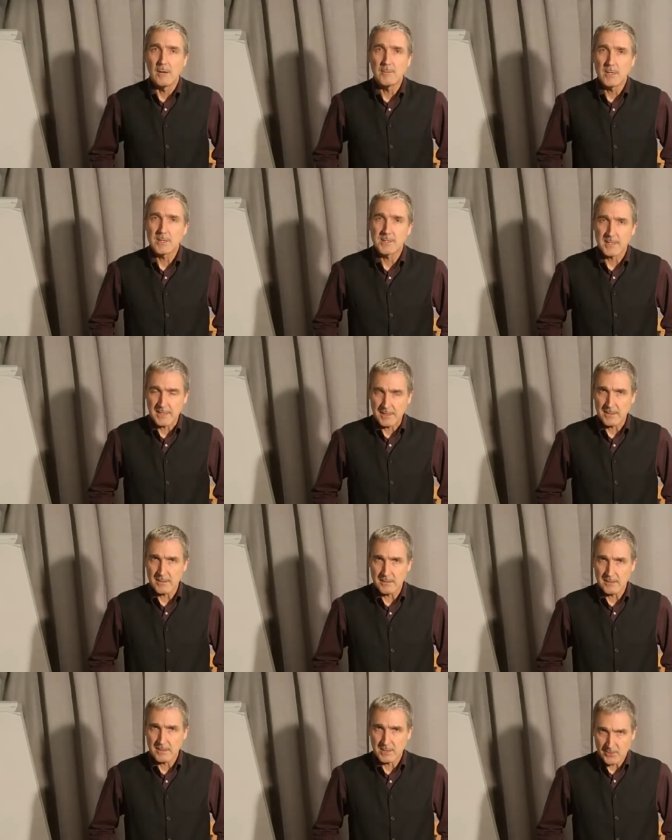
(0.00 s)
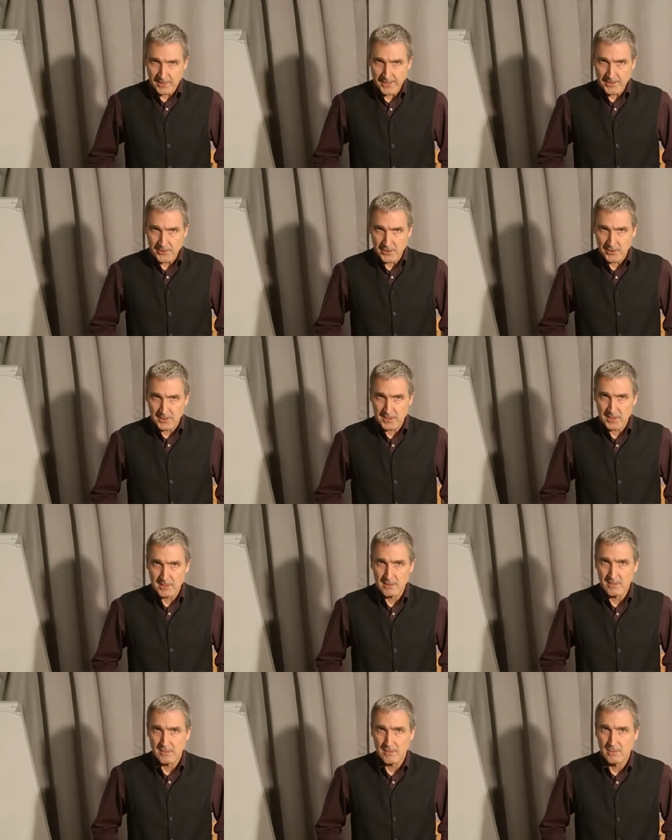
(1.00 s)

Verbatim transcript: I'm asking strangers,